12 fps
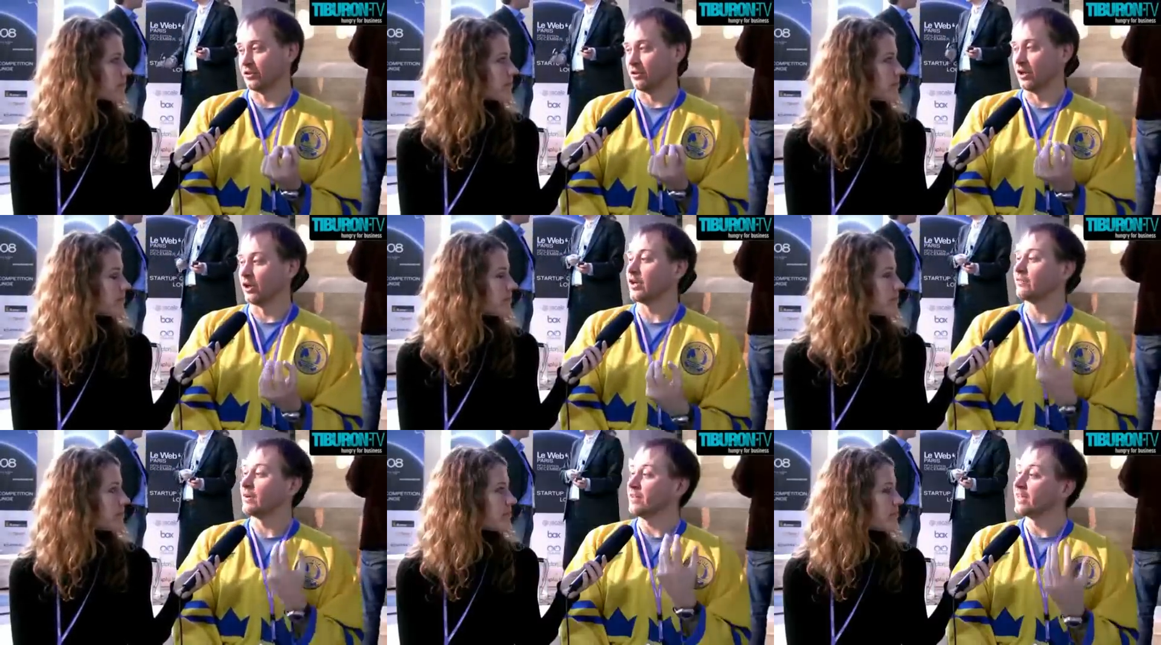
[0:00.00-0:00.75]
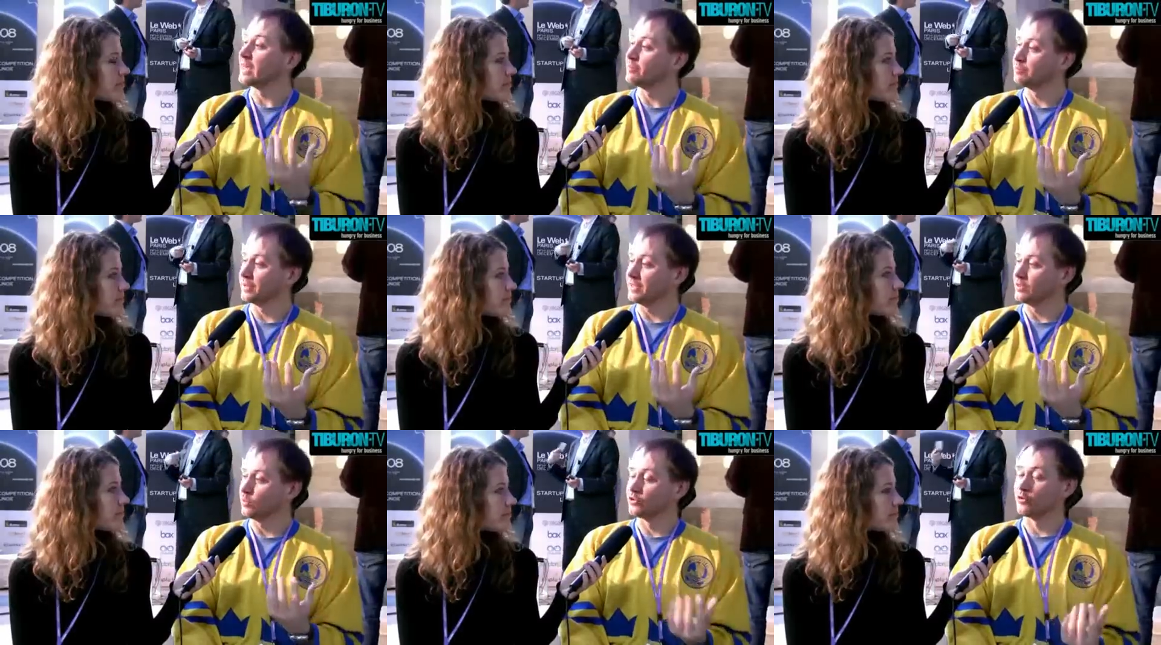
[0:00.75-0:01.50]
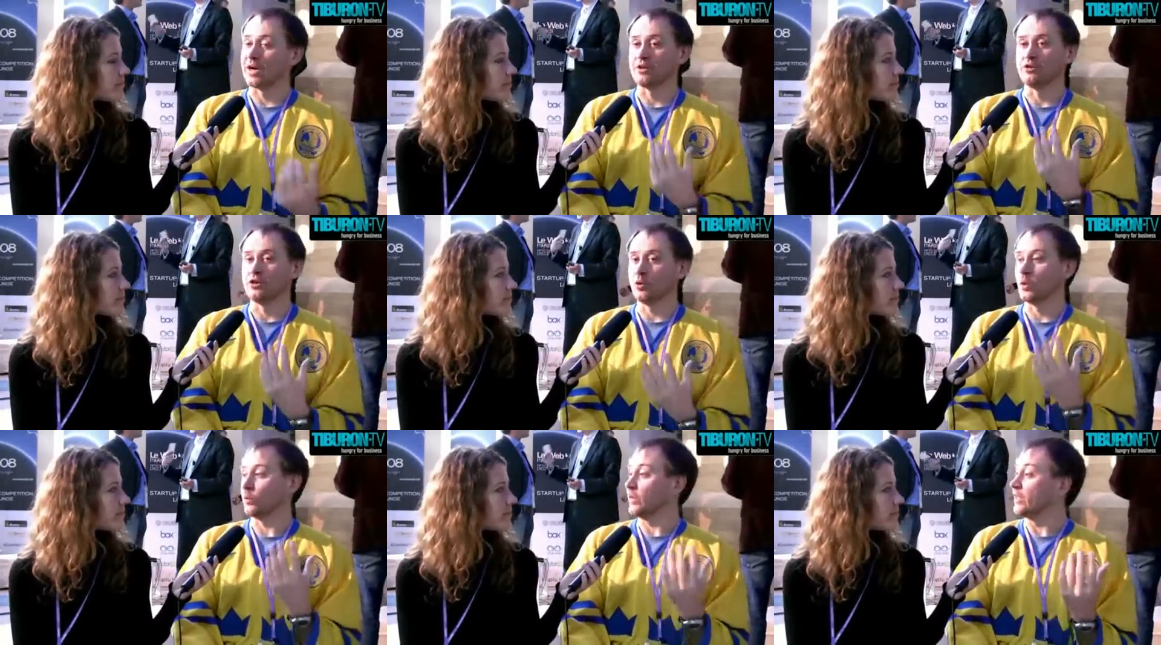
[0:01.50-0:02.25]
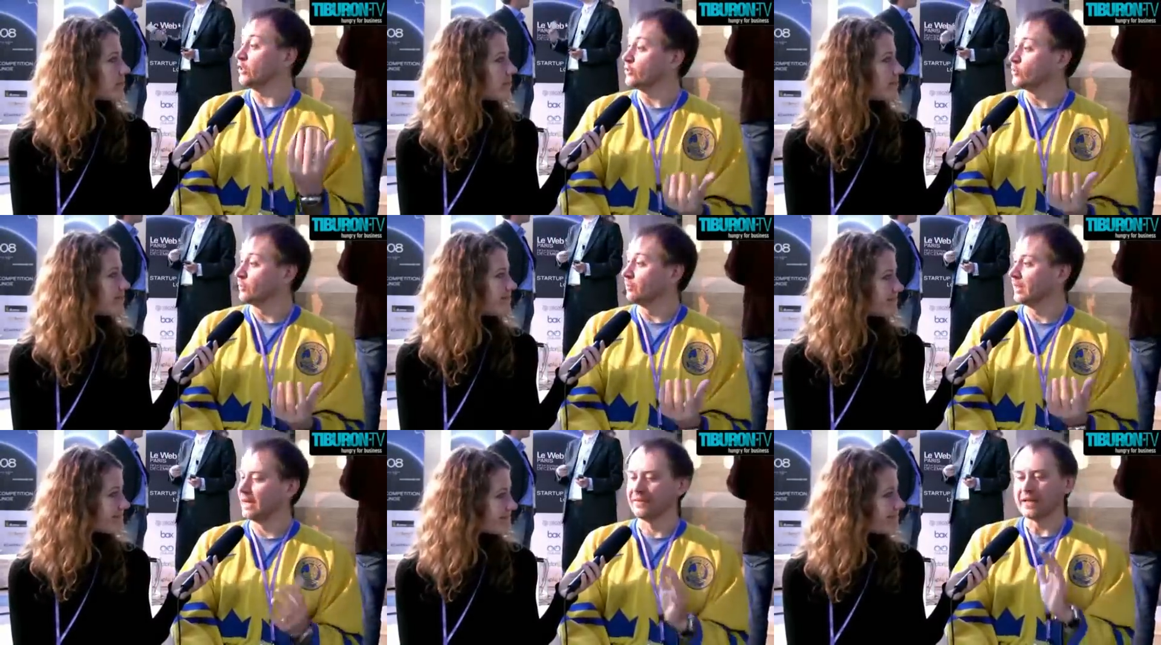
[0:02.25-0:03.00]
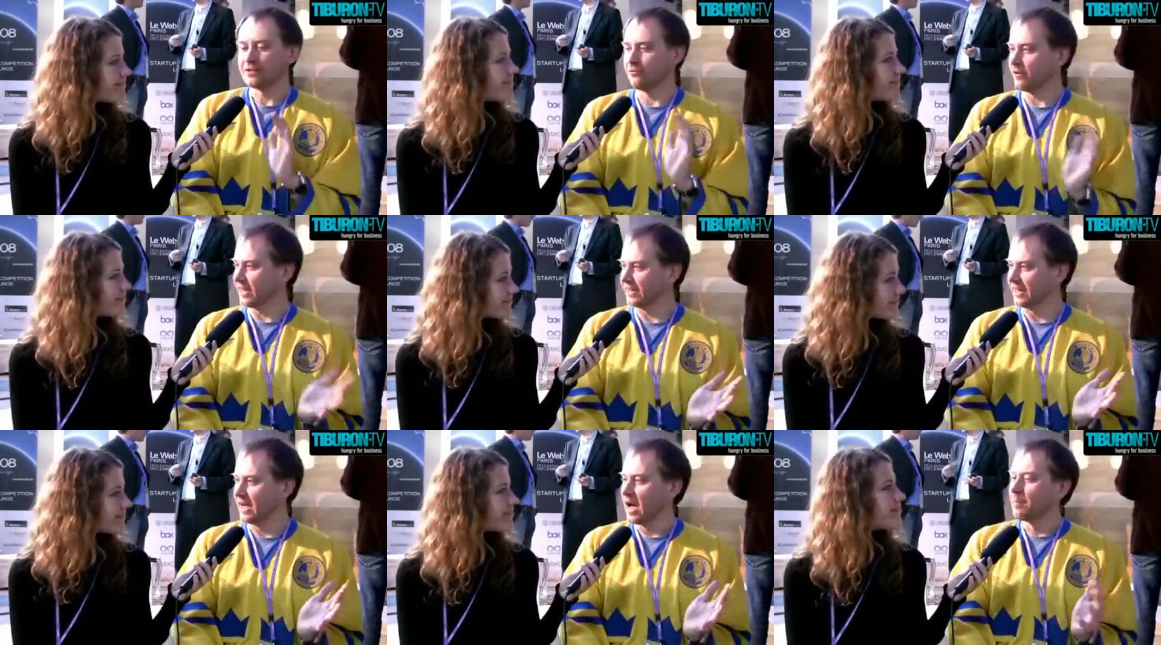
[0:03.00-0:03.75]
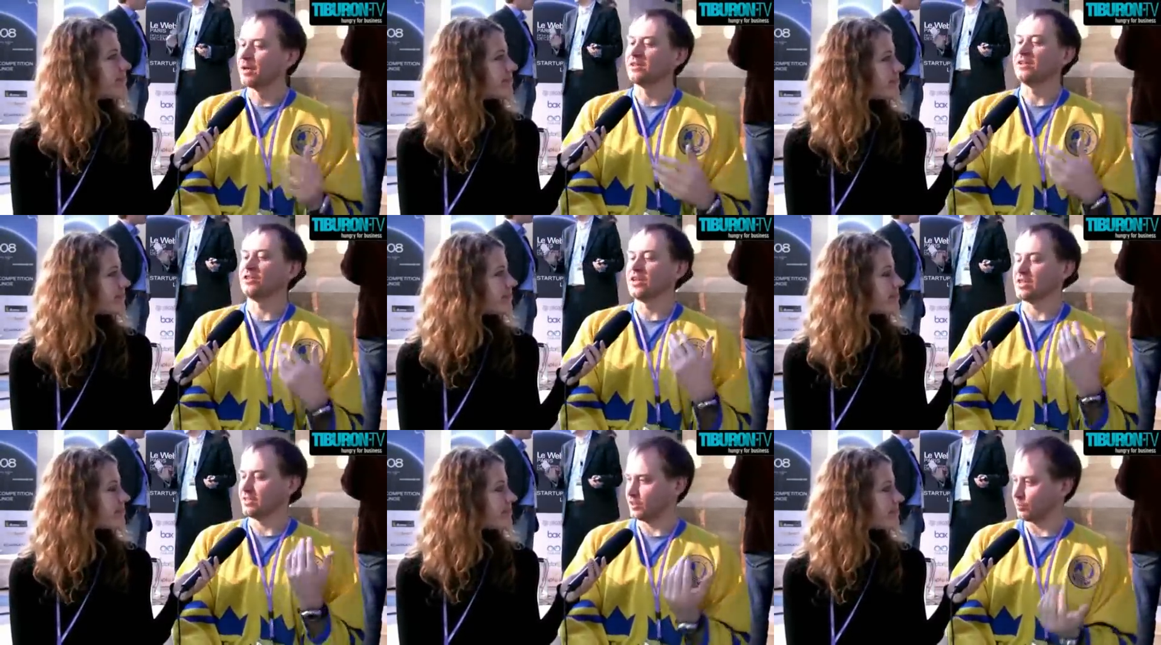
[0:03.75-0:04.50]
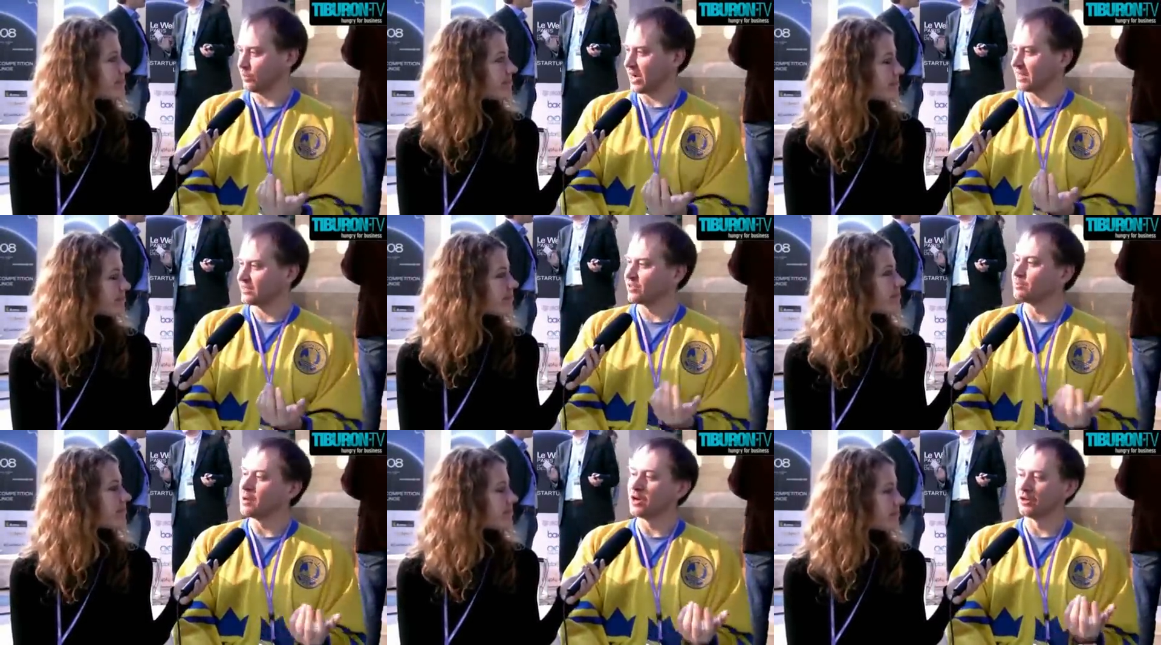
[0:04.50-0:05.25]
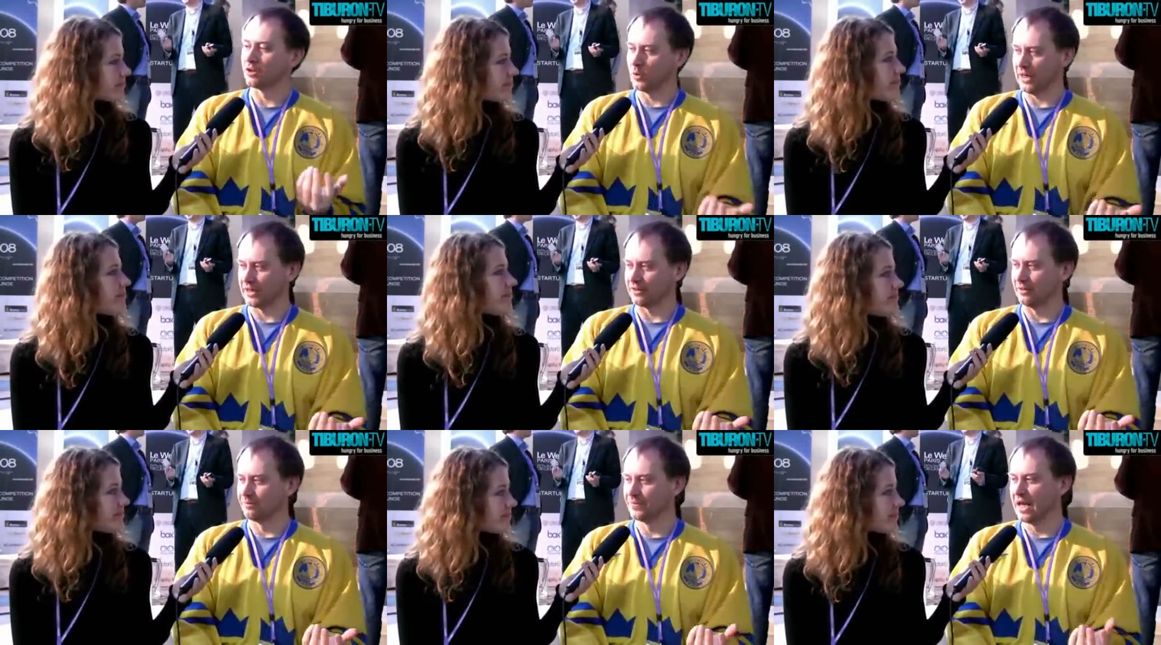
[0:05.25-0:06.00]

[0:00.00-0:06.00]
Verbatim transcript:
Speaker 1: So a lot of other companies will try to do what we do, and that's fine because it just spreads the model quicker.